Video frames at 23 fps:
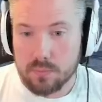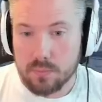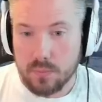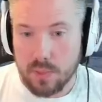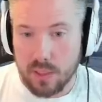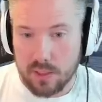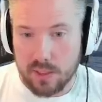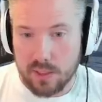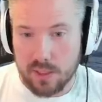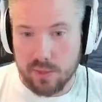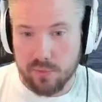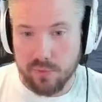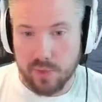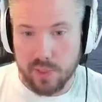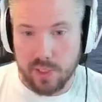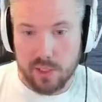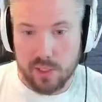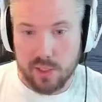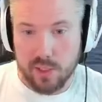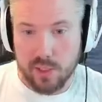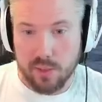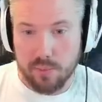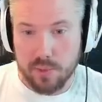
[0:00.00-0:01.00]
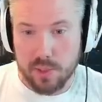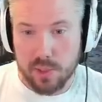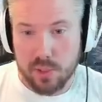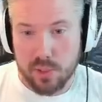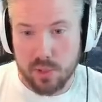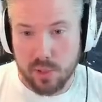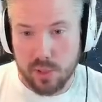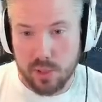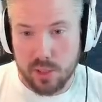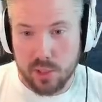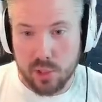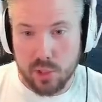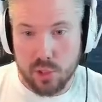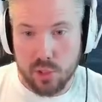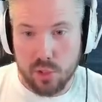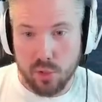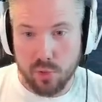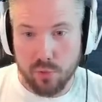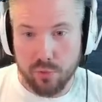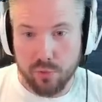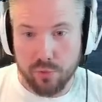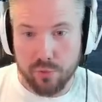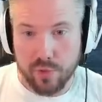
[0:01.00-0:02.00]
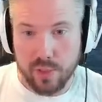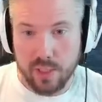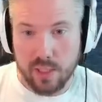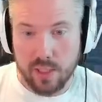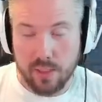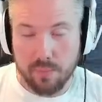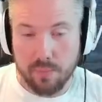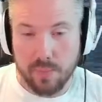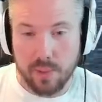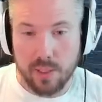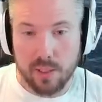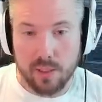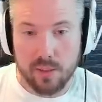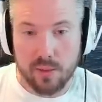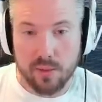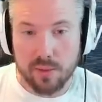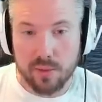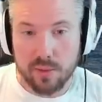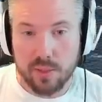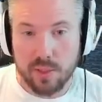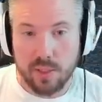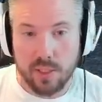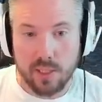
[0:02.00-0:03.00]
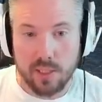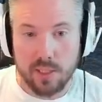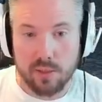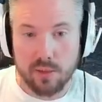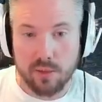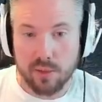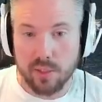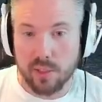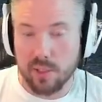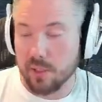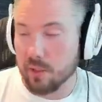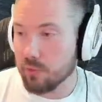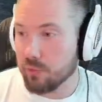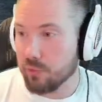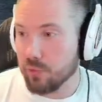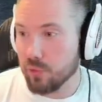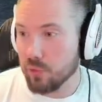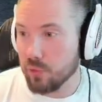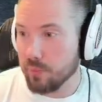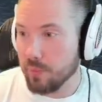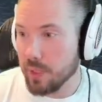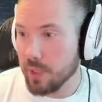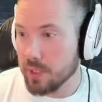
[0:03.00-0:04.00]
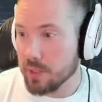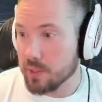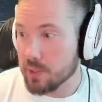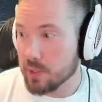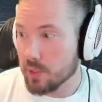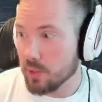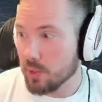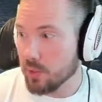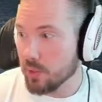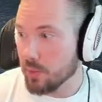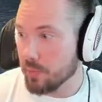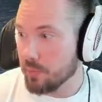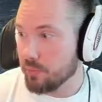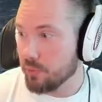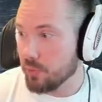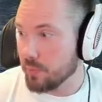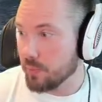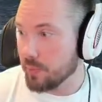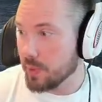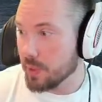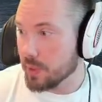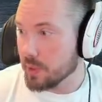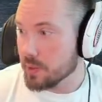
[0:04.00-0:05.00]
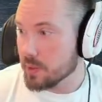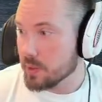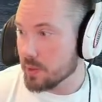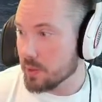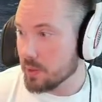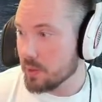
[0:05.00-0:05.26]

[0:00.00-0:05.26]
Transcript: This thing is gonna be, it's so thick and big, you're gonna get full pens, a lot of full pens.